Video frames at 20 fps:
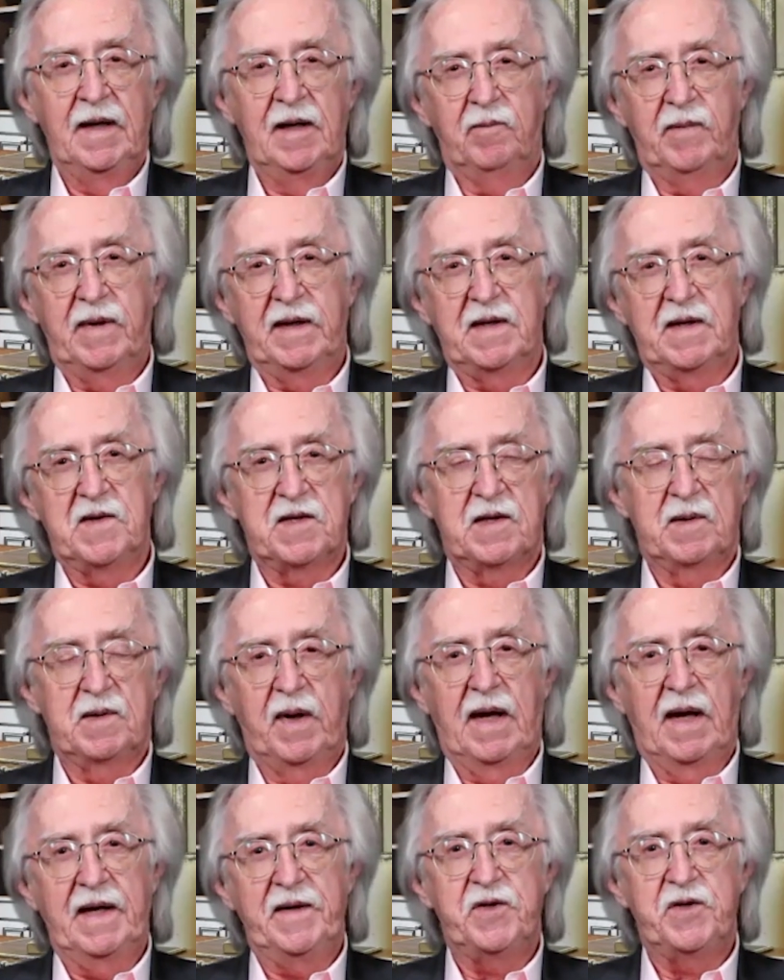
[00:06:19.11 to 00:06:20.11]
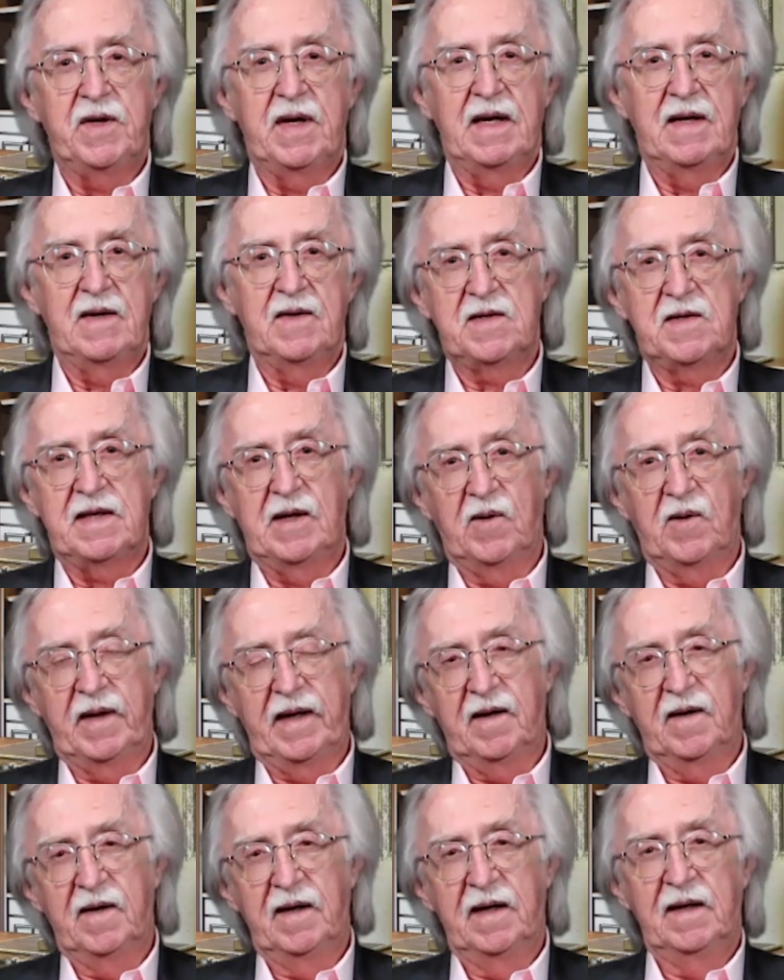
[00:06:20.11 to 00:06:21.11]
But the supply chain is still
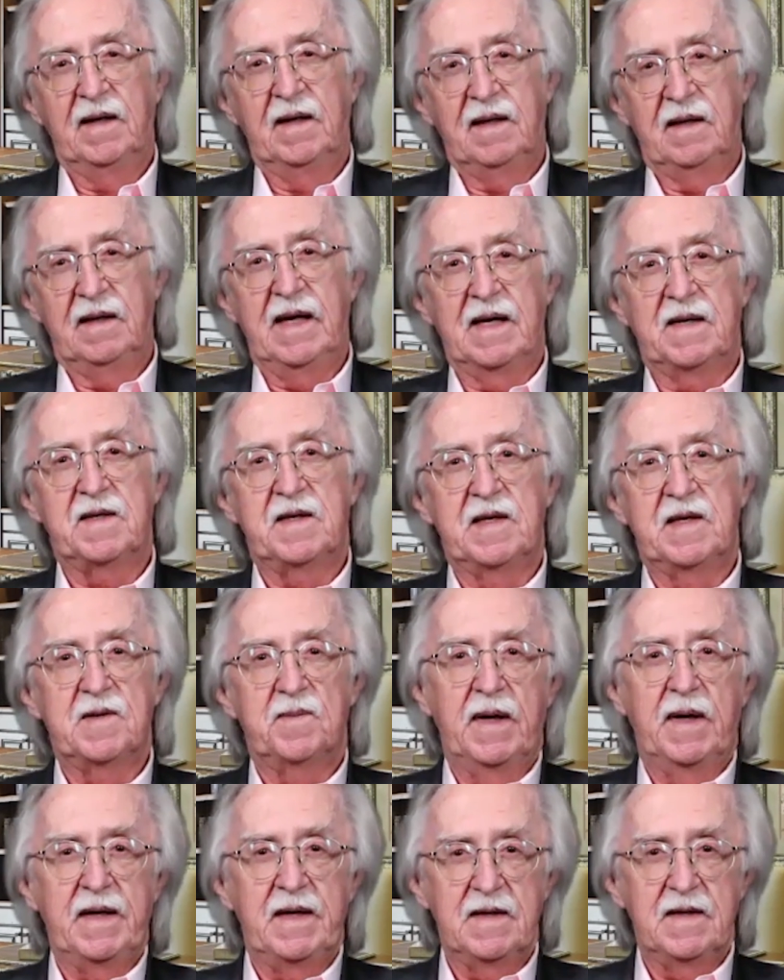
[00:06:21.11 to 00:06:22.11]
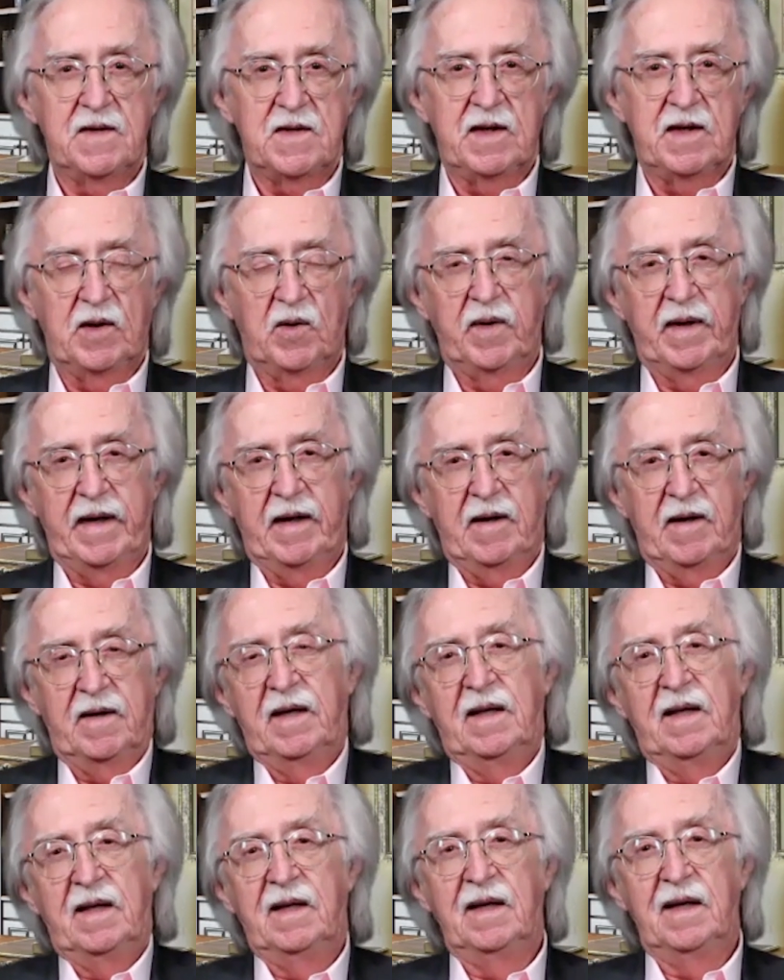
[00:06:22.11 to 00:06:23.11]
there. The excess money is still there,
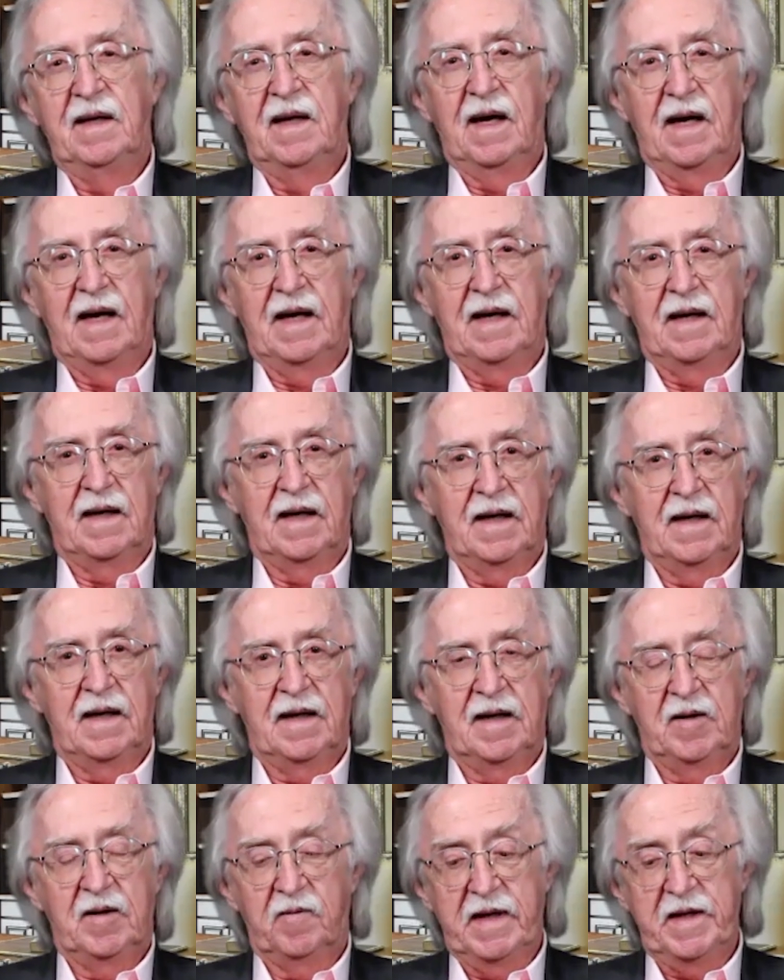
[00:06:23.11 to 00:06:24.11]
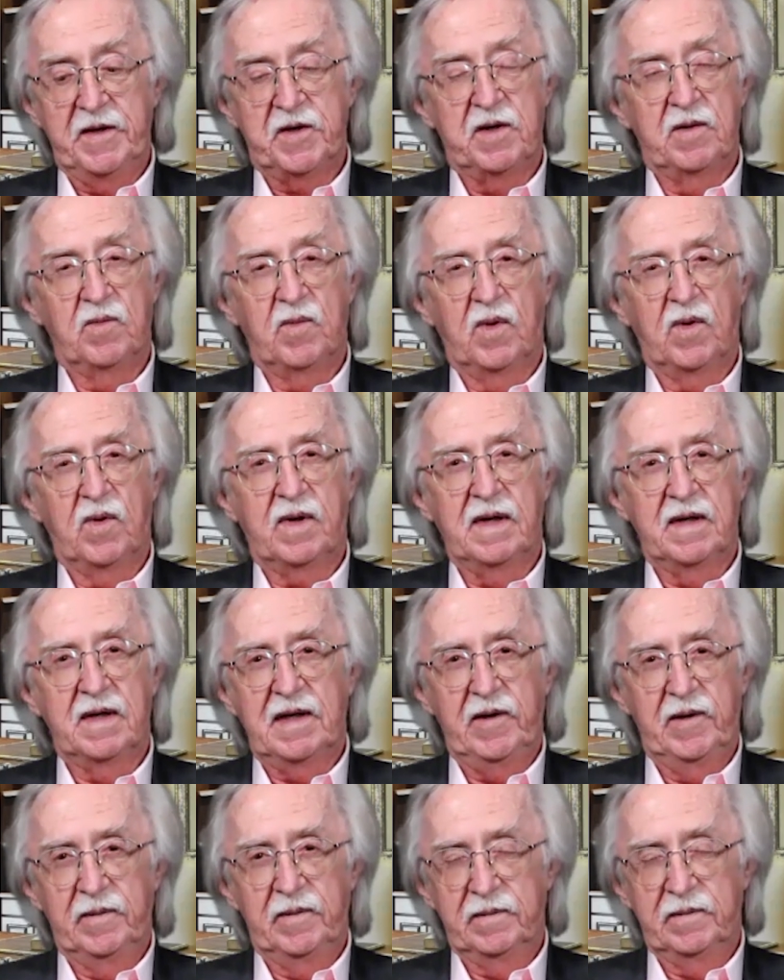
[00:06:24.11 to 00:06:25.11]
and inflation will
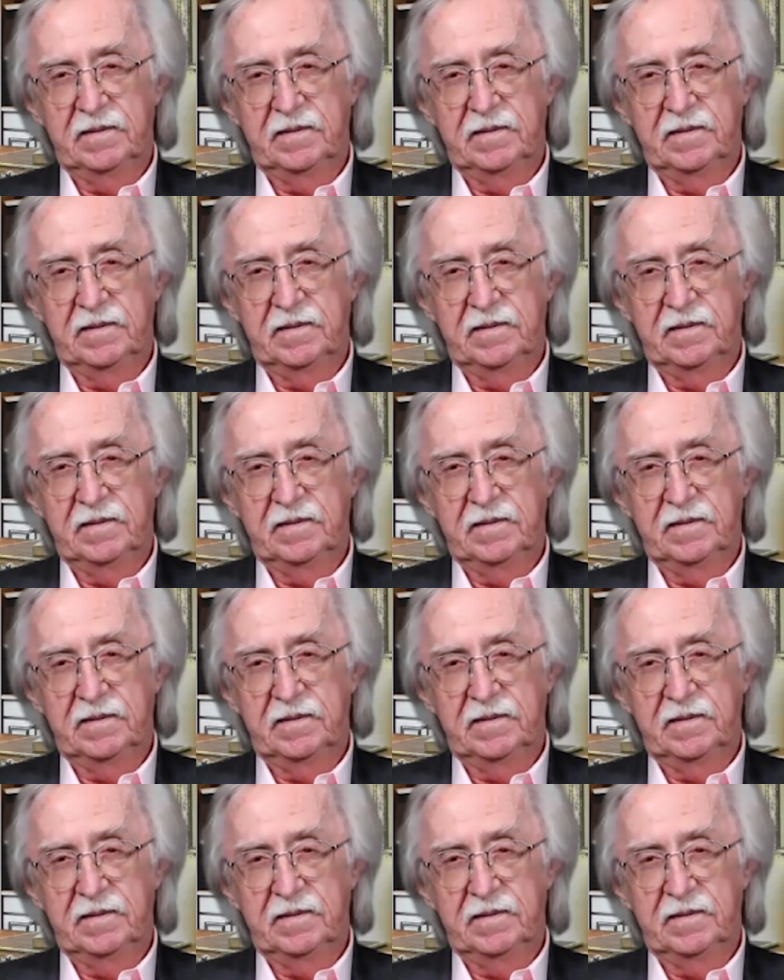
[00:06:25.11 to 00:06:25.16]
continue.